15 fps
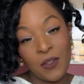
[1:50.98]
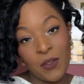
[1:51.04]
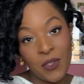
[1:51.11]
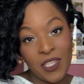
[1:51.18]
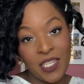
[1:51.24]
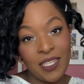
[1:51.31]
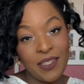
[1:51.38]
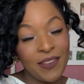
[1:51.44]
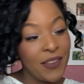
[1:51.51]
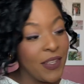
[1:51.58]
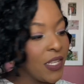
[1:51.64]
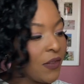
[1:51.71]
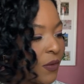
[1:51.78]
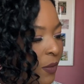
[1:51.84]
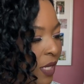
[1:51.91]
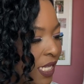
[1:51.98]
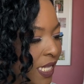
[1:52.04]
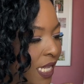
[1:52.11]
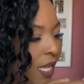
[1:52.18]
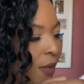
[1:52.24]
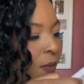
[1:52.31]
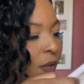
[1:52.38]
cotton, so even
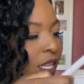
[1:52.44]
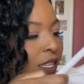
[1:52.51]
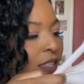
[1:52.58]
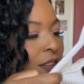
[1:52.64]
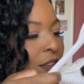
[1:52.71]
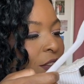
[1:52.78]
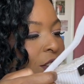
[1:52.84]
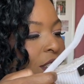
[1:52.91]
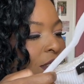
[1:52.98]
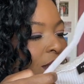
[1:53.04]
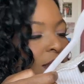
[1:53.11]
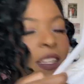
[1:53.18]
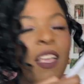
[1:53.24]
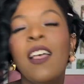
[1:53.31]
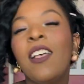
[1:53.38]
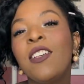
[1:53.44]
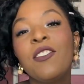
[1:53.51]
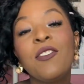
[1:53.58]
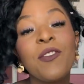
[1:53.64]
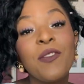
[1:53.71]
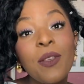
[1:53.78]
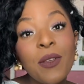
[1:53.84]
better, but it is just
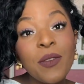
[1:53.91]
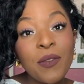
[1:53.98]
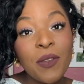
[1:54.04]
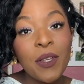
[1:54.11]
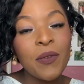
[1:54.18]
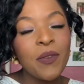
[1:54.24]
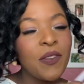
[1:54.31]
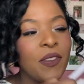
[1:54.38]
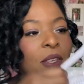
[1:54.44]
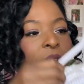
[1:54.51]
so soft, so